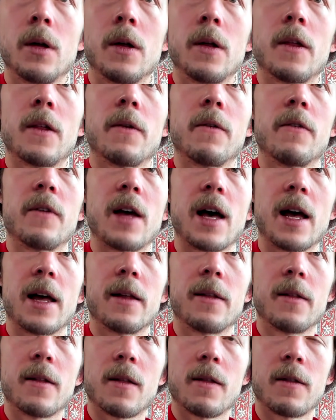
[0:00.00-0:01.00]
so we got
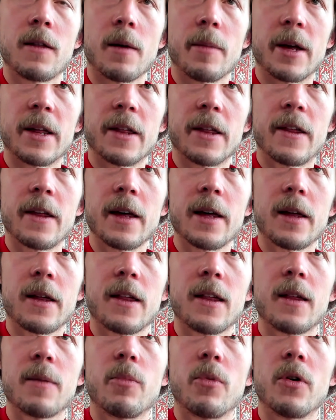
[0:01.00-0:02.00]
thumb on
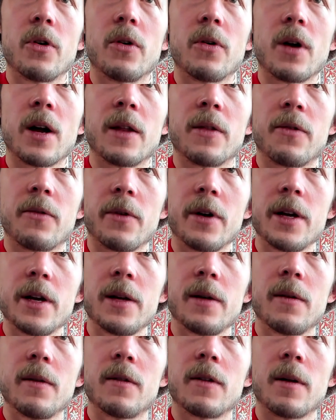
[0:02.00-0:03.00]
6, pointer on
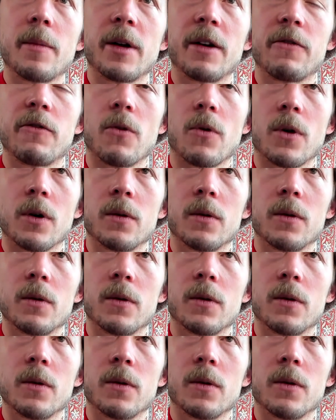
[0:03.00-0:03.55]
3, thumb on 4.